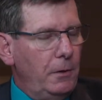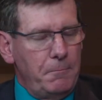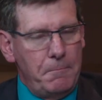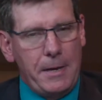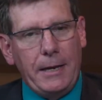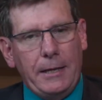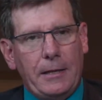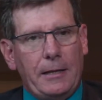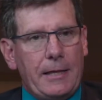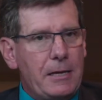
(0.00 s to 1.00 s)
meaning
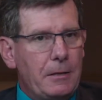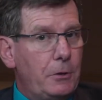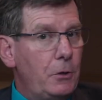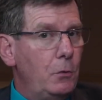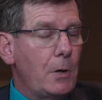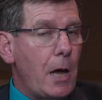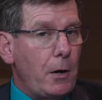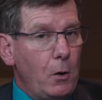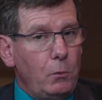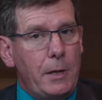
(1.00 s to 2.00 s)
that they can do not
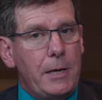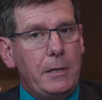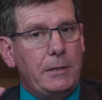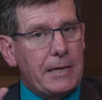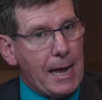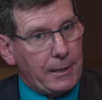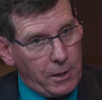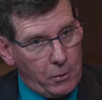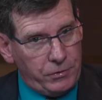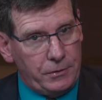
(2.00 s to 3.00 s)
only
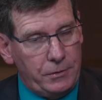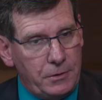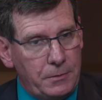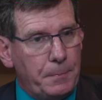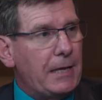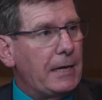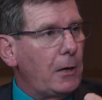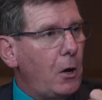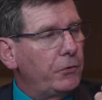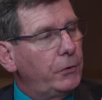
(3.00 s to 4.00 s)
diagnosis, but they can
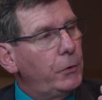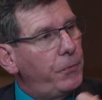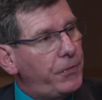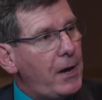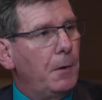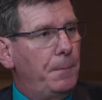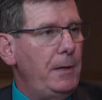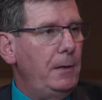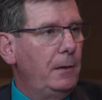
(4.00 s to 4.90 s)
also do therapy.